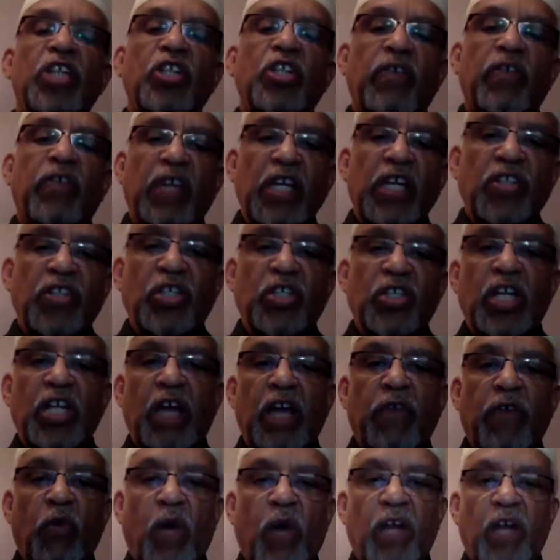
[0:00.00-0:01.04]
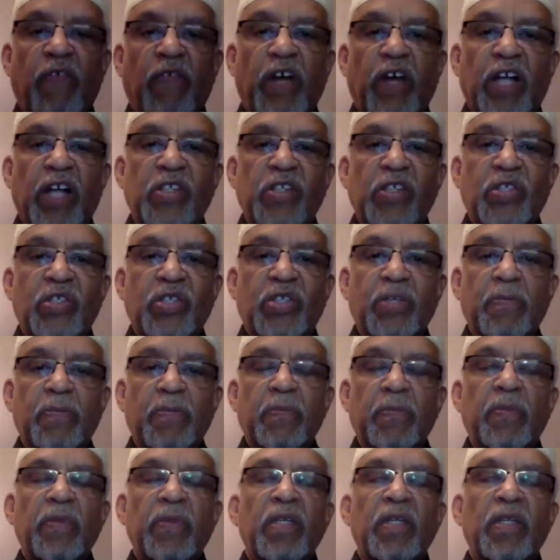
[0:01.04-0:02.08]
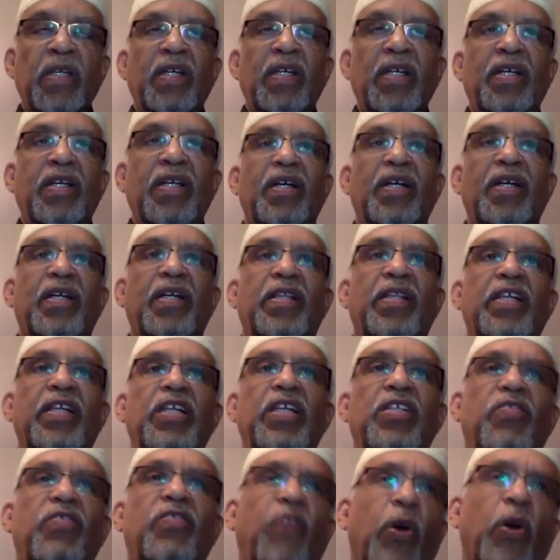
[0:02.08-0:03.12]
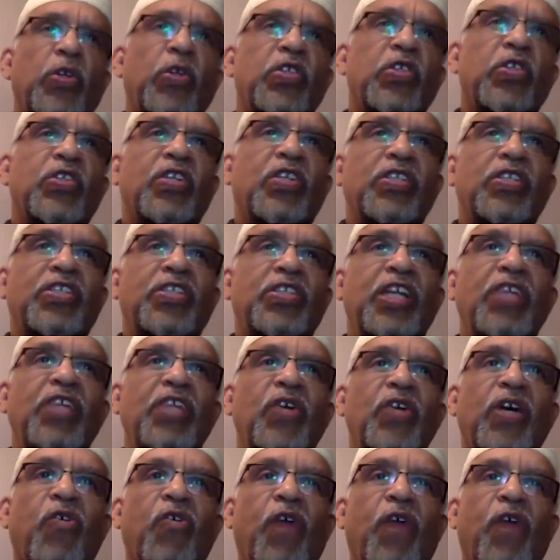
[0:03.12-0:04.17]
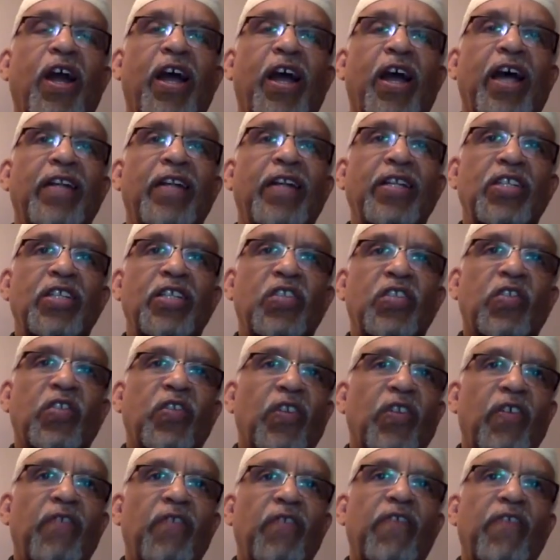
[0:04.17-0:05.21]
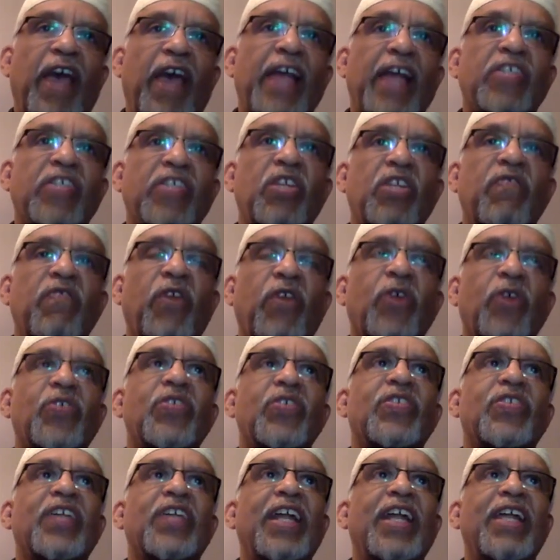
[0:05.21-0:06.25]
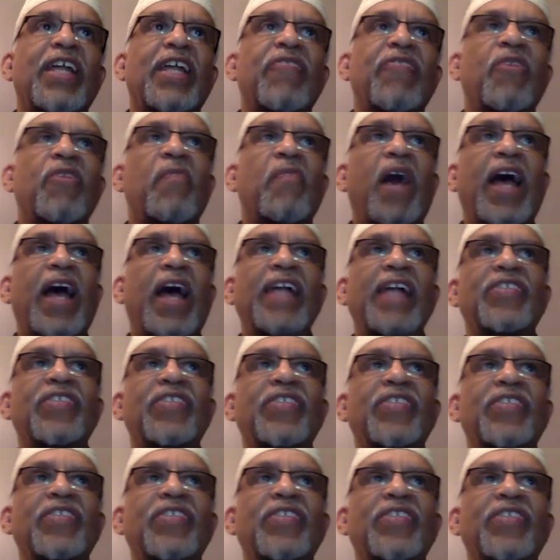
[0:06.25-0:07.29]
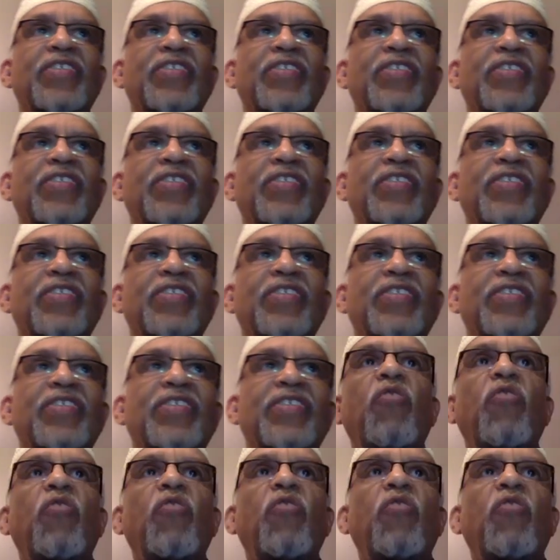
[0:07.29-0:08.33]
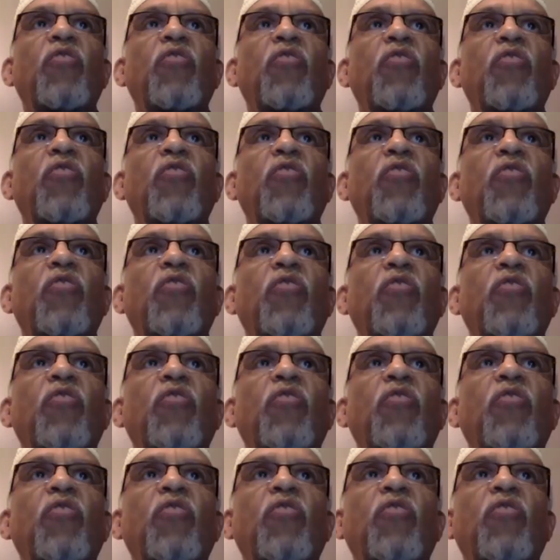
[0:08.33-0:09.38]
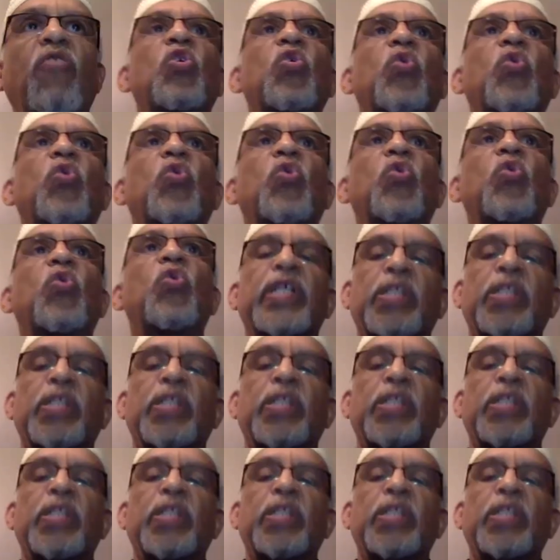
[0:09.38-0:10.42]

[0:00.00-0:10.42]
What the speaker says: of each and every one of us. These verses continue in Quran, these fasting verses, and it reminds us, every one of you who is present